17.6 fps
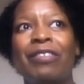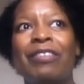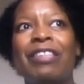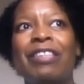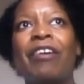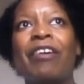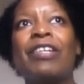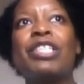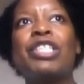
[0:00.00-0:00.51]

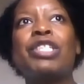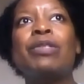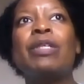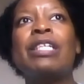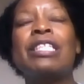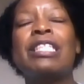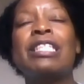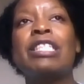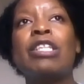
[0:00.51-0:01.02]

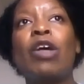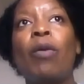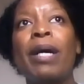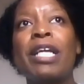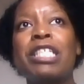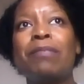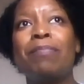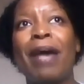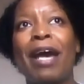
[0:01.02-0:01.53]
It's so
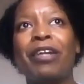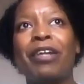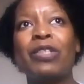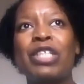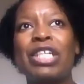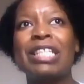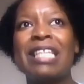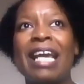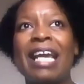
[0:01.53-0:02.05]
much better
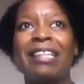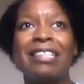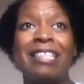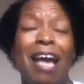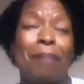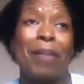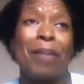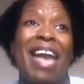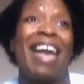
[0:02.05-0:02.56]
to take the
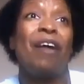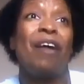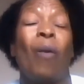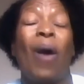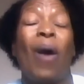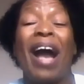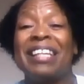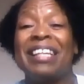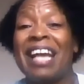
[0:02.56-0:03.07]
time, and
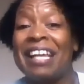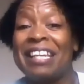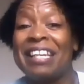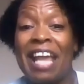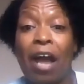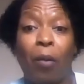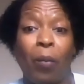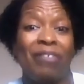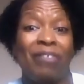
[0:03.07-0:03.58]
why not
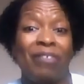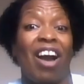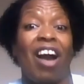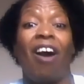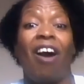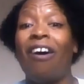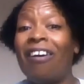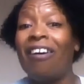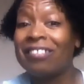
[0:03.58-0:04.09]
now? We've
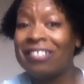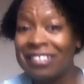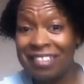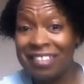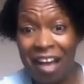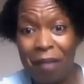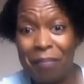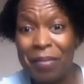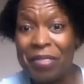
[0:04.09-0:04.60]
got all the
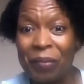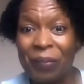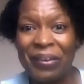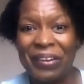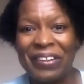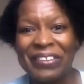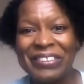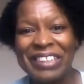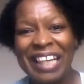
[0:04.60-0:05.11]
time in the
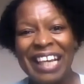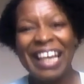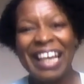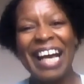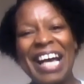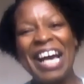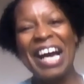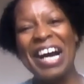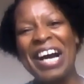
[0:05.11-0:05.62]
world
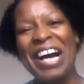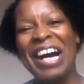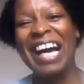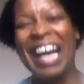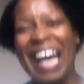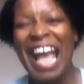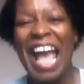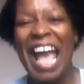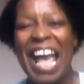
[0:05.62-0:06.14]

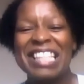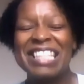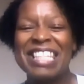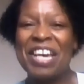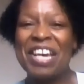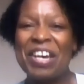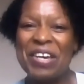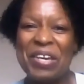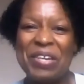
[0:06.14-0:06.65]

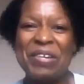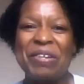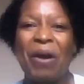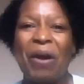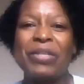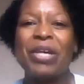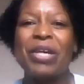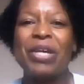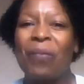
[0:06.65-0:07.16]

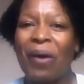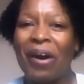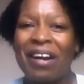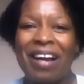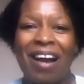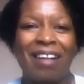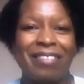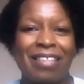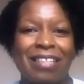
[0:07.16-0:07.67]
to
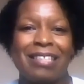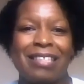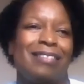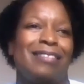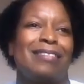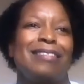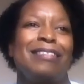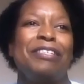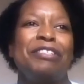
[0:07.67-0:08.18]
work on. This
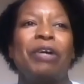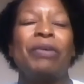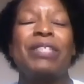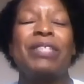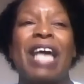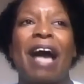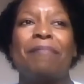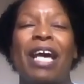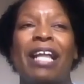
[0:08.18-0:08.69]
is,
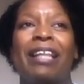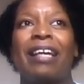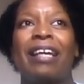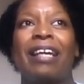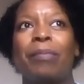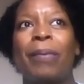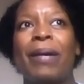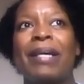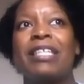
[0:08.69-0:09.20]
time not
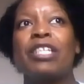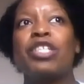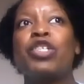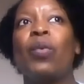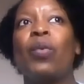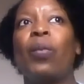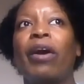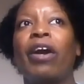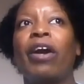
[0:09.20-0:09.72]
like the present,
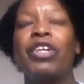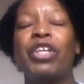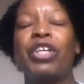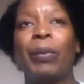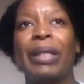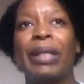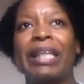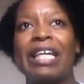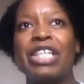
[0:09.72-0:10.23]
to work on
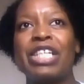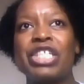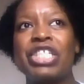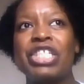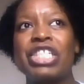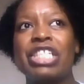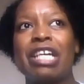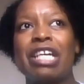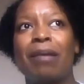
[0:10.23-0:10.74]
your
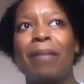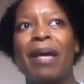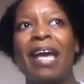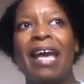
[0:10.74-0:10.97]
relationship.